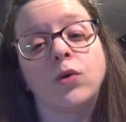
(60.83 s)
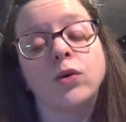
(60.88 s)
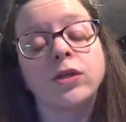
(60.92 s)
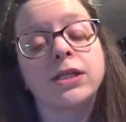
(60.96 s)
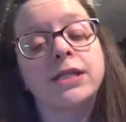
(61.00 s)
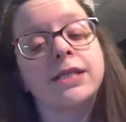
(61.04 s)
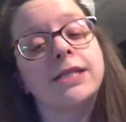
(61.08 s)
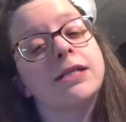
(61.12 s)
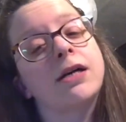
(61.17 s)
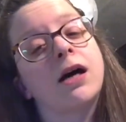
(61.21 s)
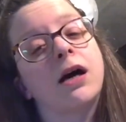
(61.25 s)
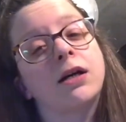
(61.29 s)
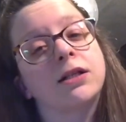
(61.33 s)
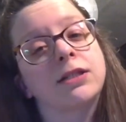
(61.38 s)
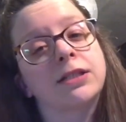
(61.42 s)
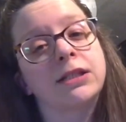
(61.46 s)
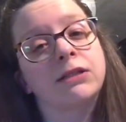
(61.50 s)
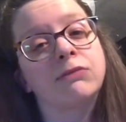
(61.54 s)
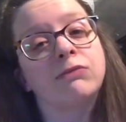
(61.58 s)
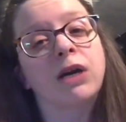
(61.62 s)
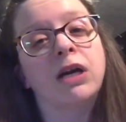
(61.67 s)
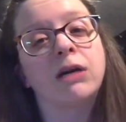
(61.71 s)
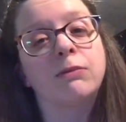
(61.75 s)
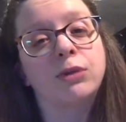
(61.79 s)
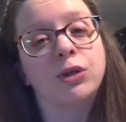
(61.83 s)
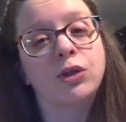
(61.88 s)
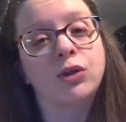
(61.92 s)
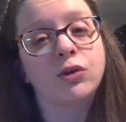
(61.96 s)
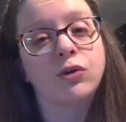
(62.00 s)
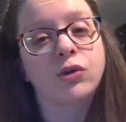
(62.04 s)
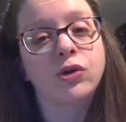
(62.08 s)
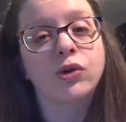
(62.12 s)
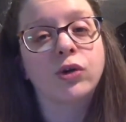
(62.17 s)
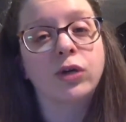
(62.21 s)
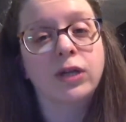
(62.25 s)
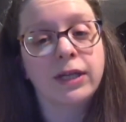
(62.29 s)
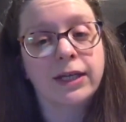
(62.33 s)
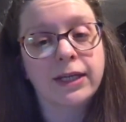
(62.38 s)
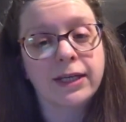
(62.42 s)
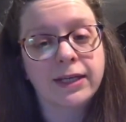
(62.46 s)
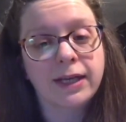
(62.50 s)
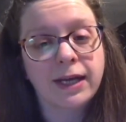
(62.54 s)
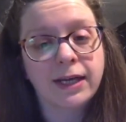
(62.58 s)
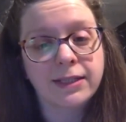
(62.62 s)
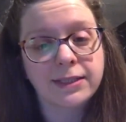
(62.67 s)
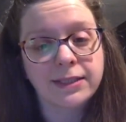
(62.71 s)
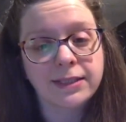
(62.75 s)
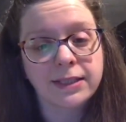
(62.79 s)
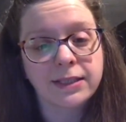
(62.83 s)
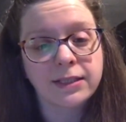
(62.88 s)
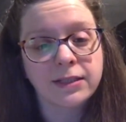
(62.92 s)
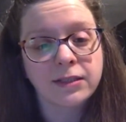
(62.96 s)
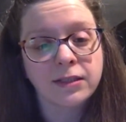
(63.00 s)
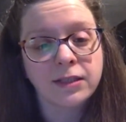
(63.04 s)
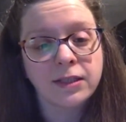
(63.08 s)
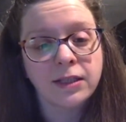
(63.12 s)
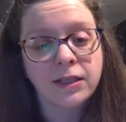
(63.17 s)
or deoxyribonucleic acid.